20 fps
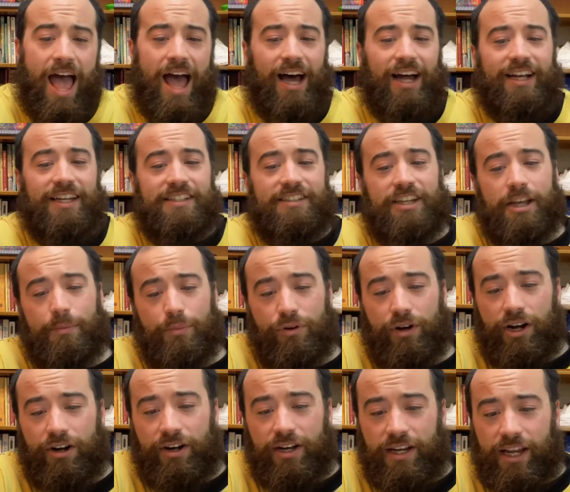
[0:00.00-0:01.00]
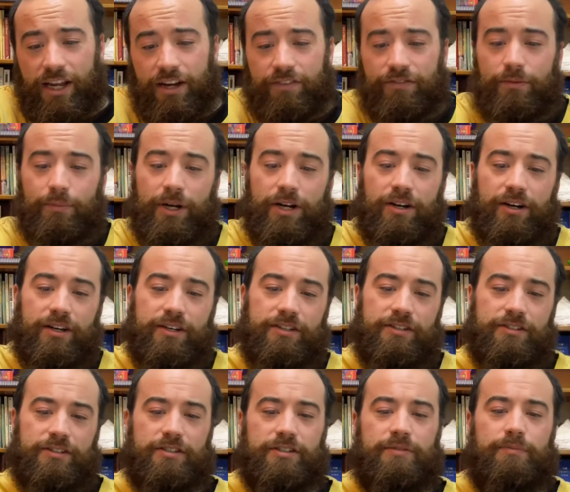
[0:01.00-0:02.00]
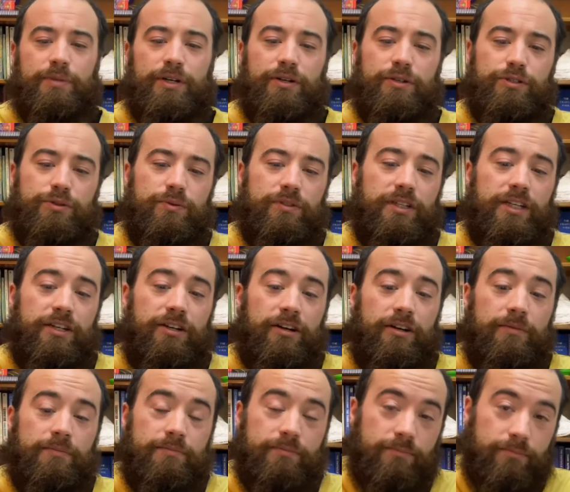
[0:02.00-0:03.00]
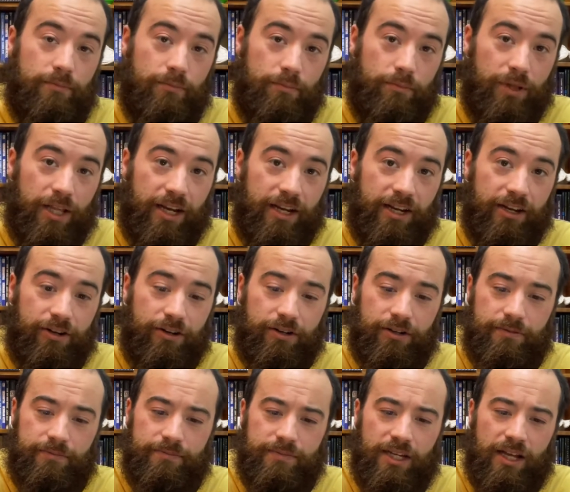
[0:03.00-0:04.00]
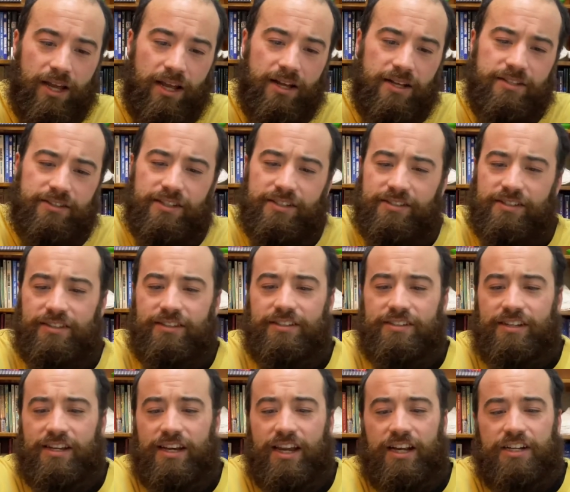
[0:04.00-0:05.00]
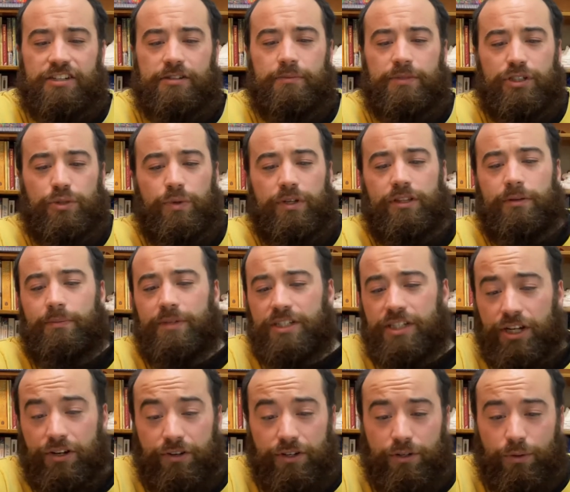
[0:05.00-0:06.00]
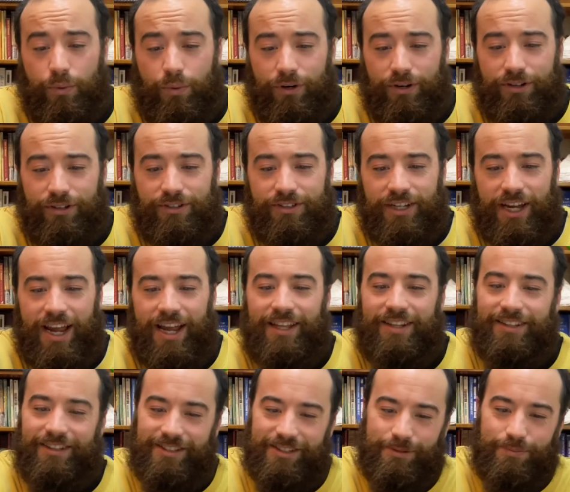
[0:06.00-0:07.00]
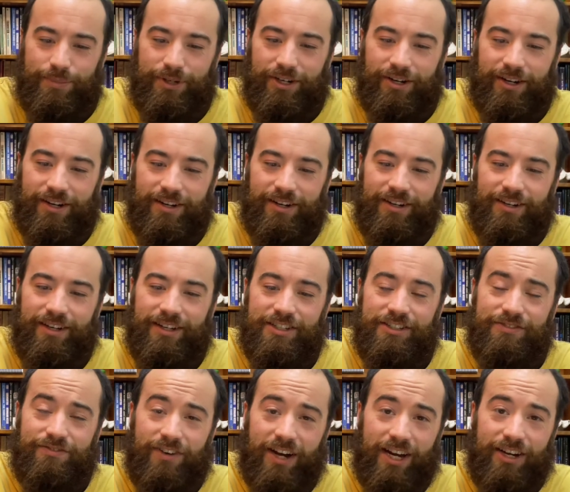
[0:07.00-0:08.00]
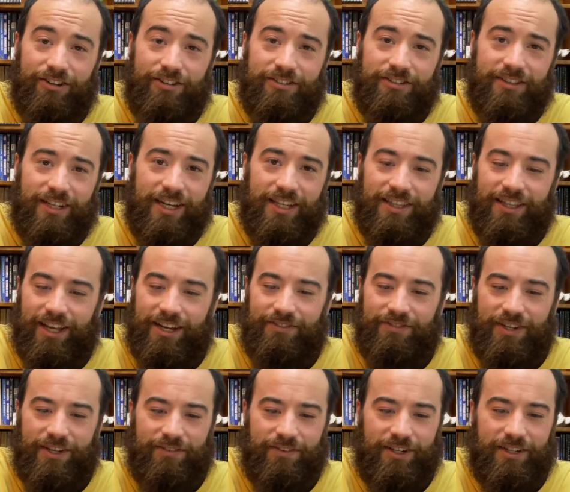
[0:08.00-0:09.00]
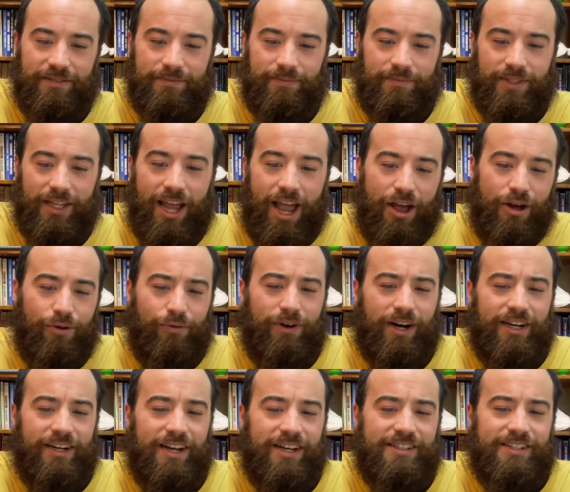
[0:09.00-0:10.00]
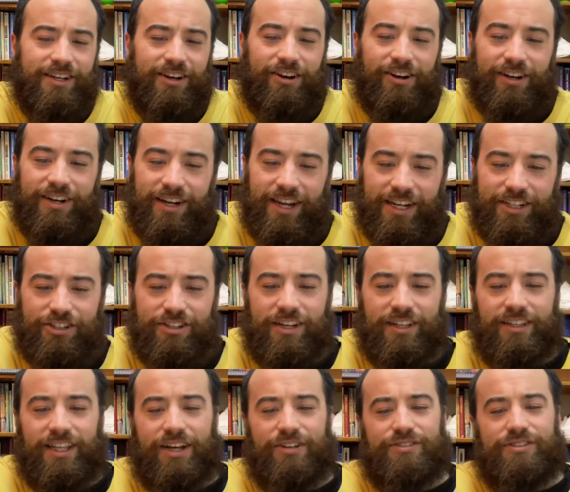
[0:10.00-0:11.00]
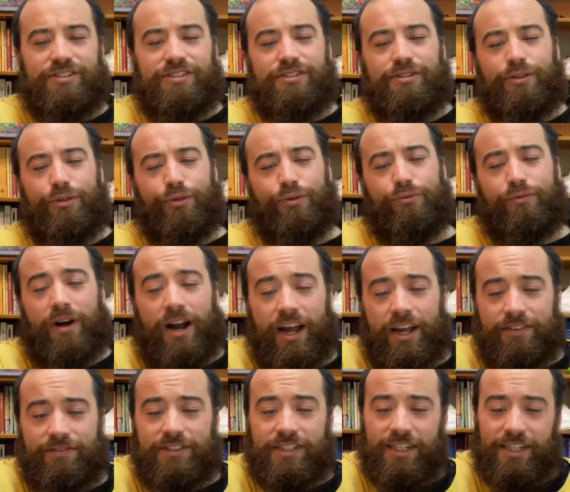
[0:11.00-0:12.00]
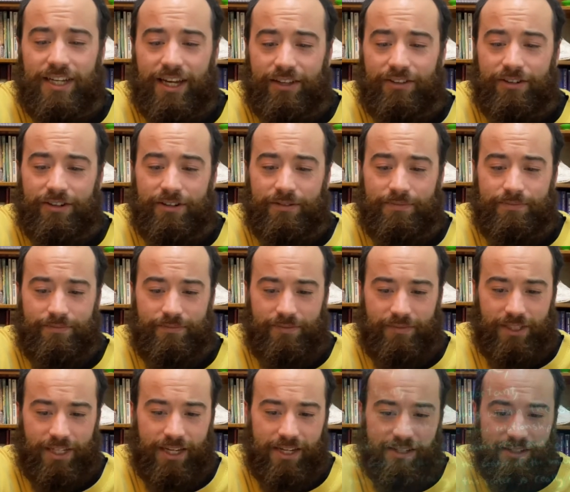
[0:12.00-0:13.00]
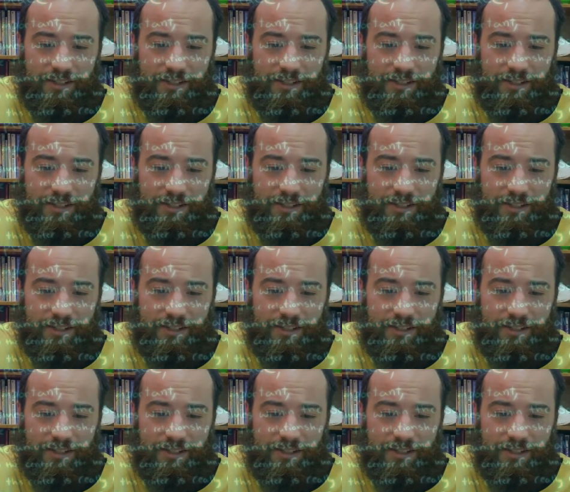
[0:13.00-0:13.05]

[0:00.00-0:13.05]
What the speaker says: A contemporary Native American spiritual leader, Black Elk, says that this connection between the material world and spirit is vital and life-giving. Recognizing our connection allows us to thrive together. He